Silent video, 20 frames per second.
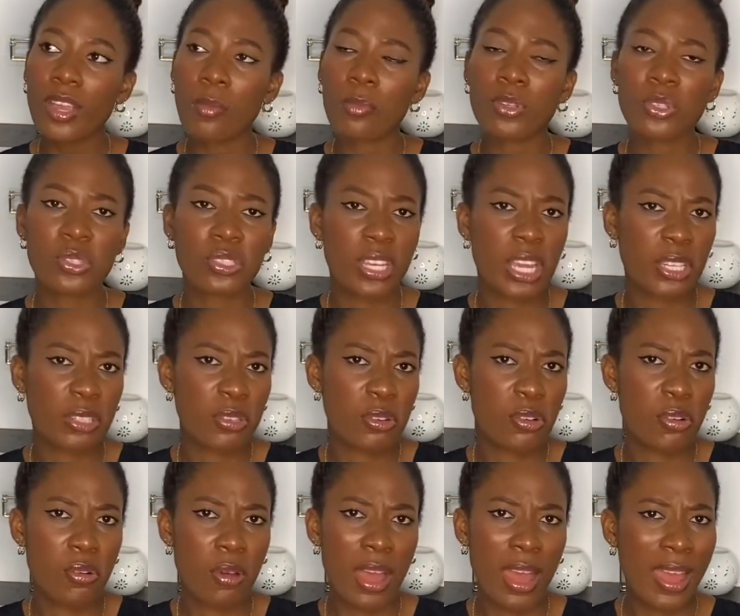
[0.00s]
But she was like,
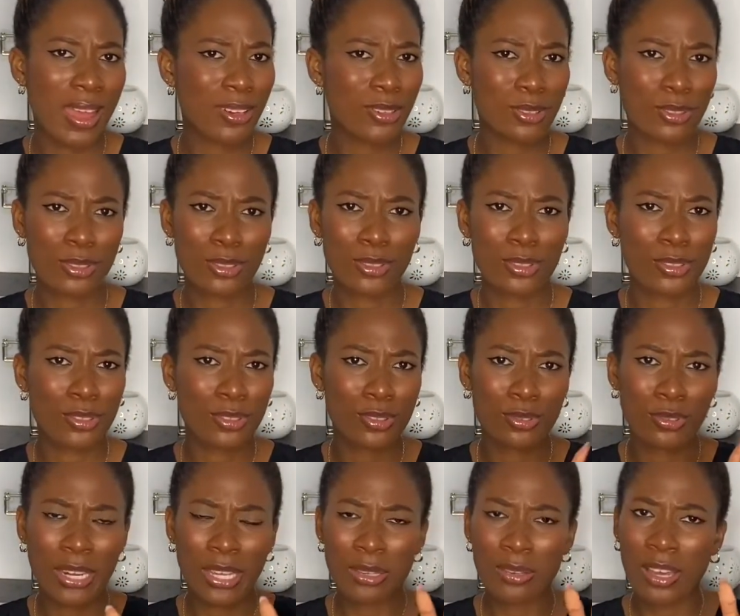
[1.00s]
no,
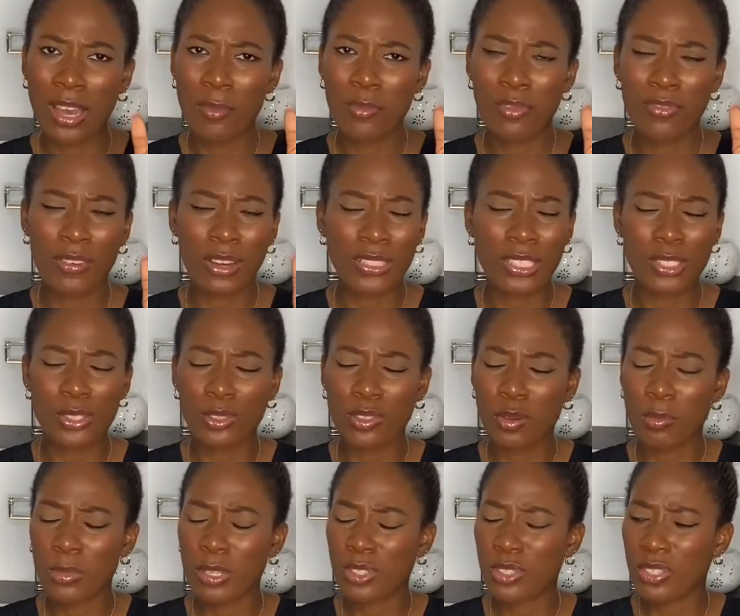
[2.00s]
like you can't move out. I should
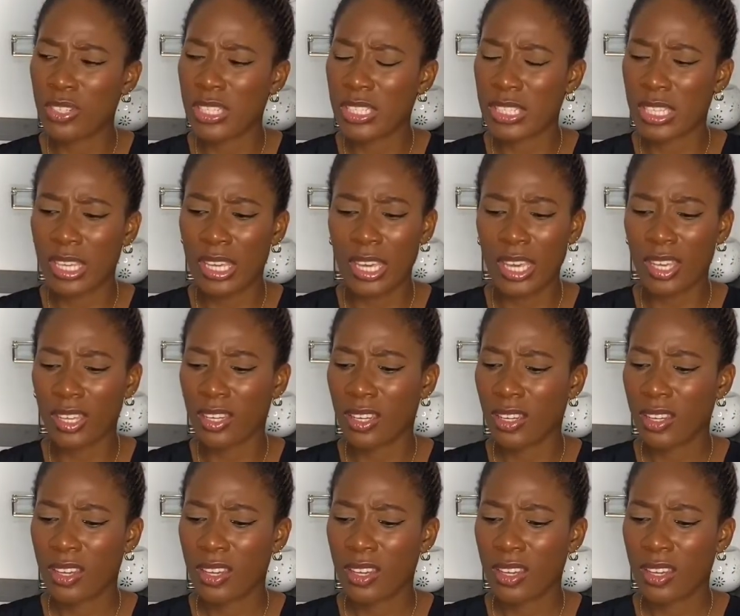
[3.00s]
not mention it again.